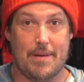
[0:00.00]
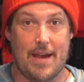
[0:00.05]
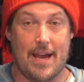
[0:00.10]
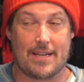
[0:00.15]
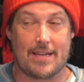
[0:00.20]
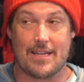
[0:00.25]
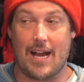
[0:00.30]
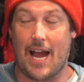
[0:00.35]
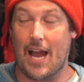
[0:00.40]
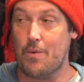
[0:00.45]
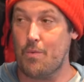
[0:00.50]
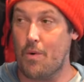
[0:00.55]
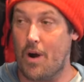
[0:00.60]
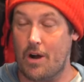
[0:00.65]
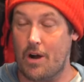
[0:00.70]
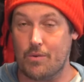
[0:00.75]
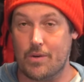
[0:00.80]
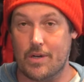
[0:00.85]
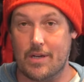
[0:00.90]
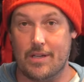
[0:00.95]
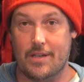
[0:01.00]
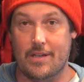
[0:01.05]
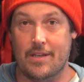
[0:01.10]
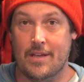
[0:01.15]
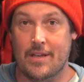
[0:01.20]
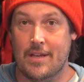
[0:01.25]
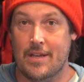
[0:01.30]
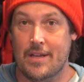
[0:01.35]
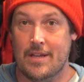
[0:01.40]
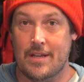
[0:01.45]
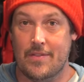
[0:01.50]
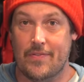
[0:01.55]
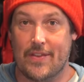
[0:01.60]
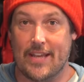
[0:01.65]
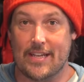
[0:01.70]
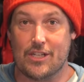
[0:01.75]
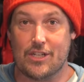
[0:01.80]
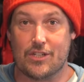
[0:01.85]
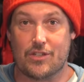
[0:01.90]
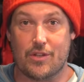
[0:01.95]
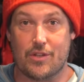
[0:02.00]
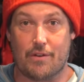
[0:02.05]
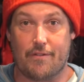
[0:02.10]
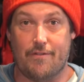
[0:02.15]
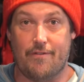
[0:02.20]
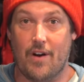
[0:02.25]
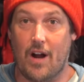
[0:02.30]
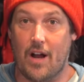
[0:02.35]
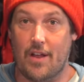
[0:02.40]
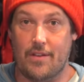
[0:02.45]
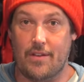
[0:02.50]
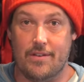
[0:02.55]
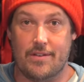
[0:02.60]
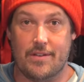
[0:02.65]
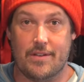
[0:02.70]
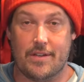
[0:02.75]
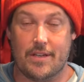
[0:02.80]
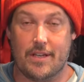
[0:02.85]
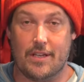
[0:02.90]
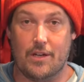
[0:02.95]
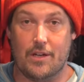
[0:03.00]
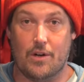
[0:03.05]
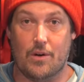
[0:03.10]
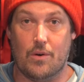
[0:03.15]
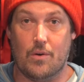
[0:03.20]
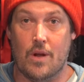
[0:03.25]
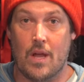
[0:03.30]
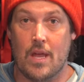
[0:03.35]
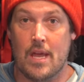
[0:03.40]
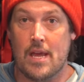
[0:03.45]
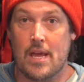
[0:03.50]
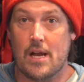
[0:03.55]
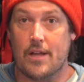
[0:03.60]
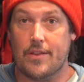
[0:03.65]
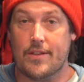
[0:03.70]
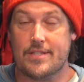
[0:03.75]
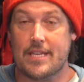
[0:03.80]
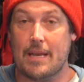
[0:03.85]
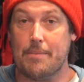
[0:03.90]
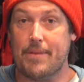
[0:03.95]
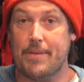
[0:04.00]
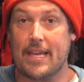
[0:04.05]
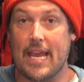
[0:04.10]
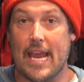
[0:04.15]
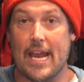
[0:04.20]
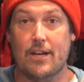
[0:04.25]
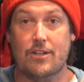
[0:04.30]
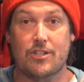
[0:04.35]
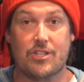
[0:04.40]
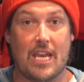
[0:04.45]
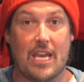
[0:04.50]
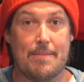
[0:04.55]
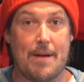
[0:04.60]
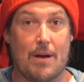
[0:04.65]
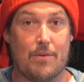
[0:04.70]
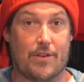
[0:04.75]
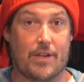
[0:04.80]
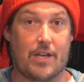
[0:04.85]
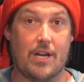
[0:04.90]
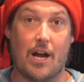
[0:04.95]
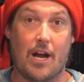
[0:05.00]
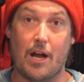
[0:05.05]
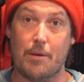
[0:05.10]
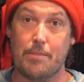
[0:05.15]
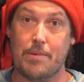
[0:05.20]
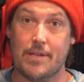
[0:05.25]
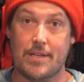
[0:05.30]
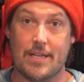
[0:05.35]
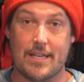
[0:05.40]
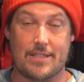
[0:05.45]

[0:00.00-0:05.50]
Max. I want one. They just look fun, you know. The same thing, Air just came out with the Cub.